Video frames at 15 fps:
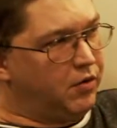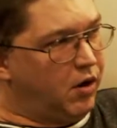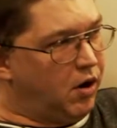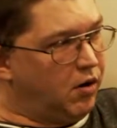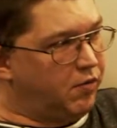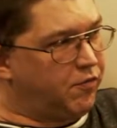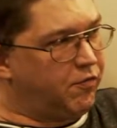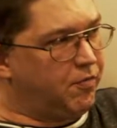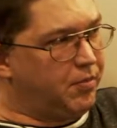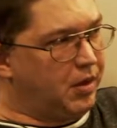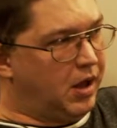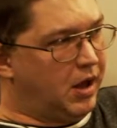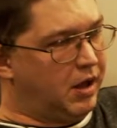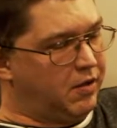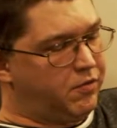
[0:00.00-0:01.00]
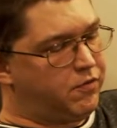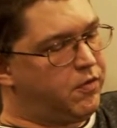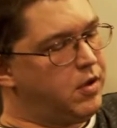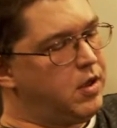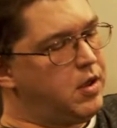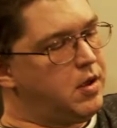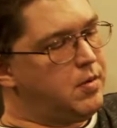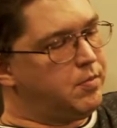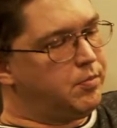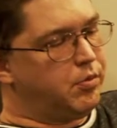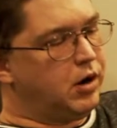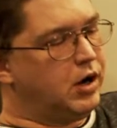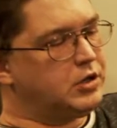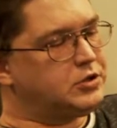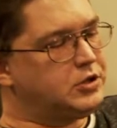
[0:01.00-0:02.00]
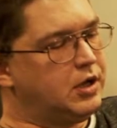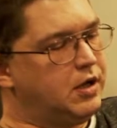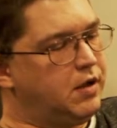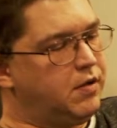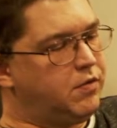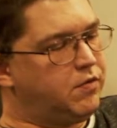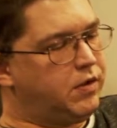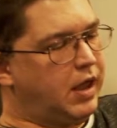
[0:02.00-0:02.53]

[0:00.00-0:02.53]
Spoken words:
in art supplies, brushes,